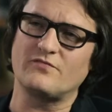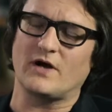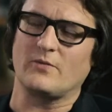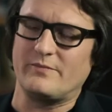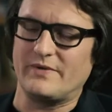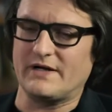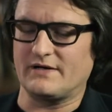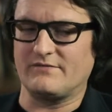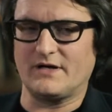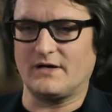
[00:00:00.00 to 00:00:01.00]
far we've been
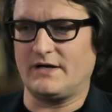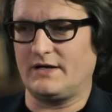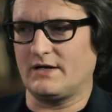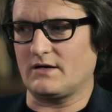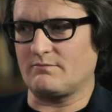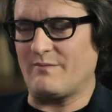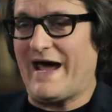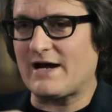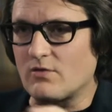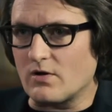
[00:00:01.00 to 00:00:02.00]
at a very
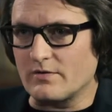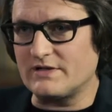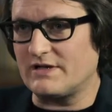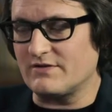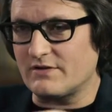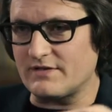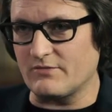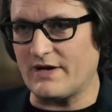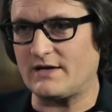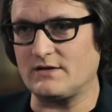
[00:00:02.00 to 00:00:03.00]
macro and even
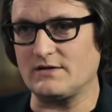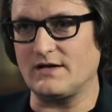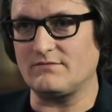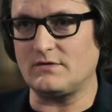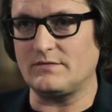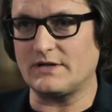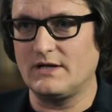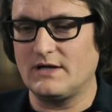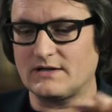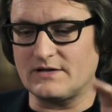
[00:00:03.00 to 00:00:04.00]
theoretical level. But
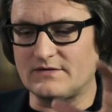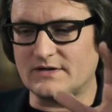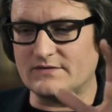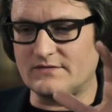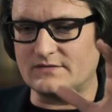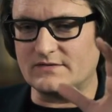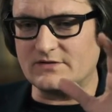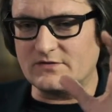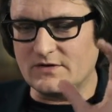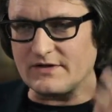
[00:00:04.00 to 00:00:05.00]

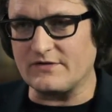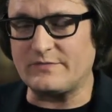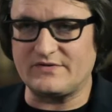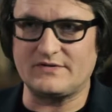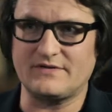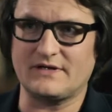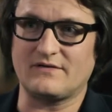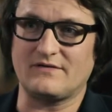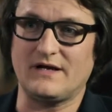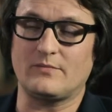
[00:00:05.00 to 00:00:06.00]
let's look at a specific
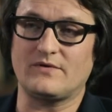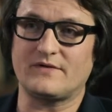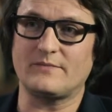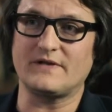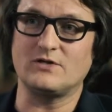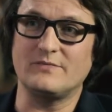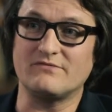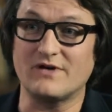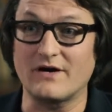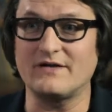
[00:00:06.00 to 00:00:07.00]
example, something you've
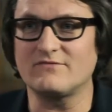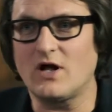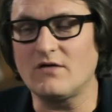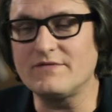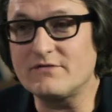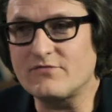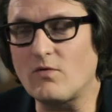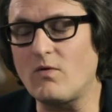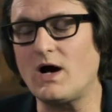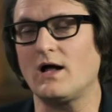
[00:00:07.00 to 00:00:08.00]
been very involved in for
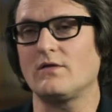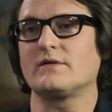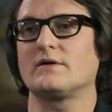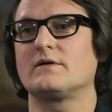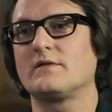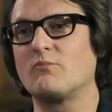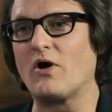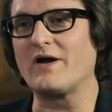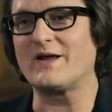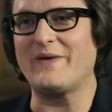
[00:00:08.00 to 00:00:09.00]
a while, the
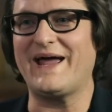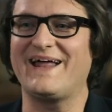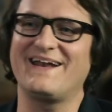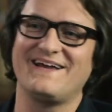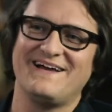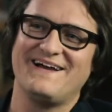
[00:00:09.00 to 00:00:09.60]
Burning Man.